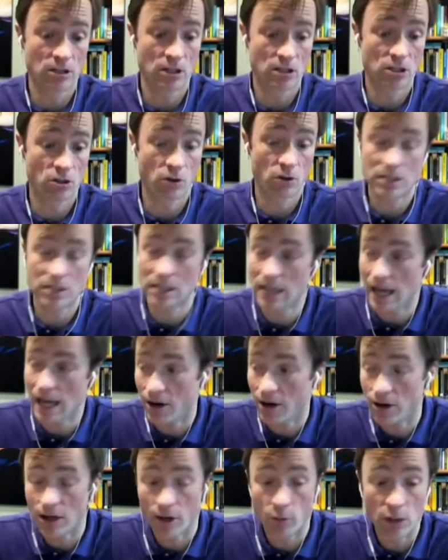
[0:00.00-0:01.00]
So it's an
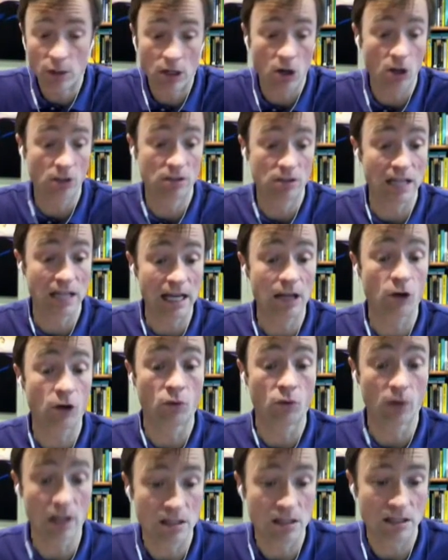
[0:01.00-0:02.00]
area we call data
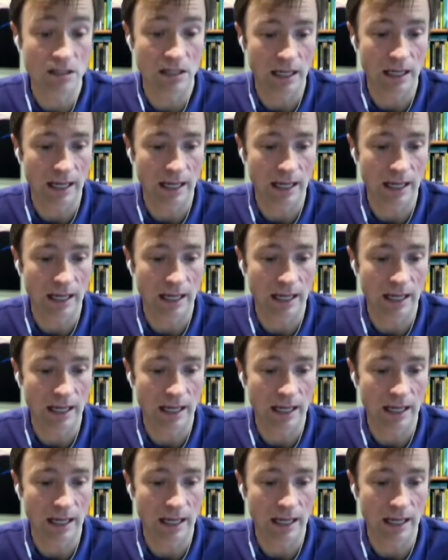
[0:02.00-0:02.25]
reasoning.